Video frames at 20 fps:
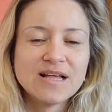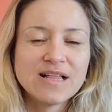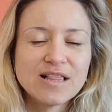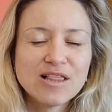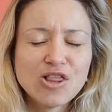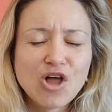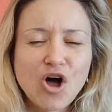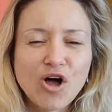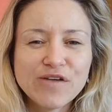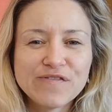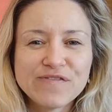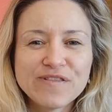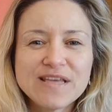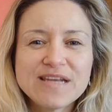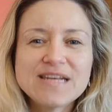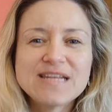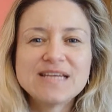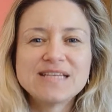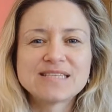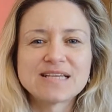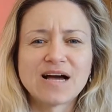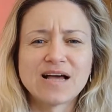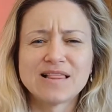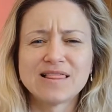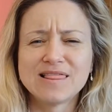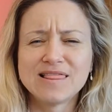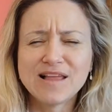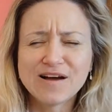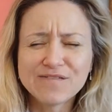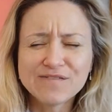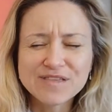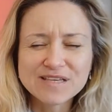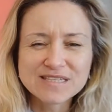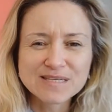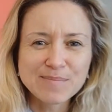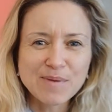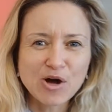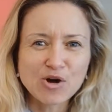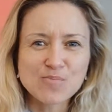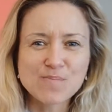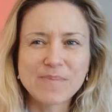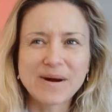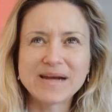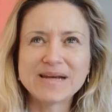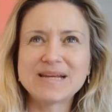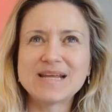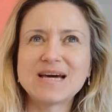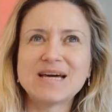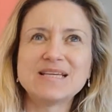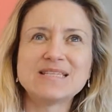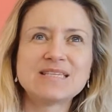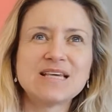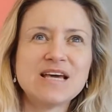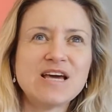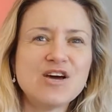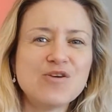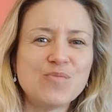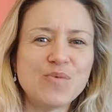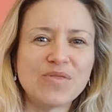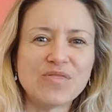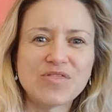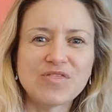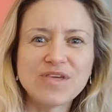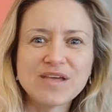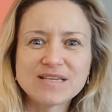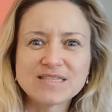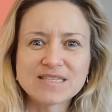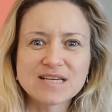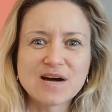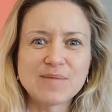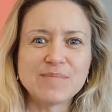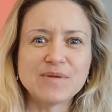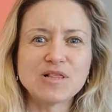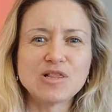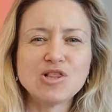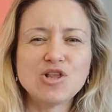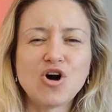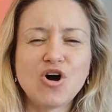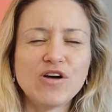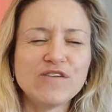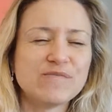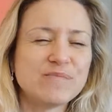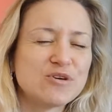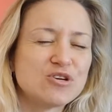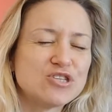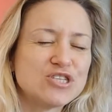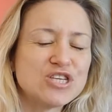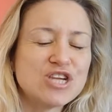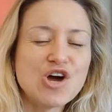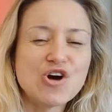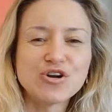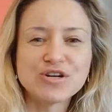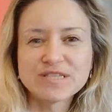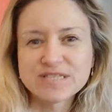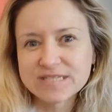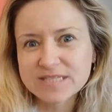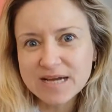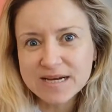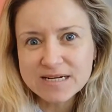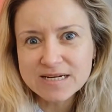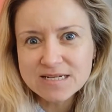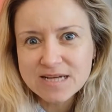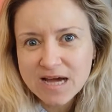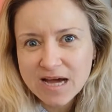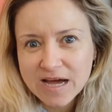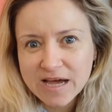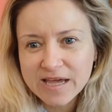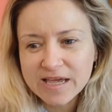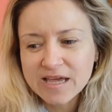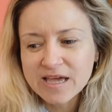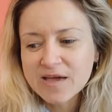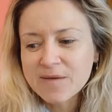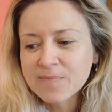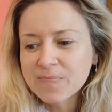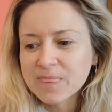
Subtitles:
Liveliness. I love this about Mondays, when things come alive, because on a Sunday,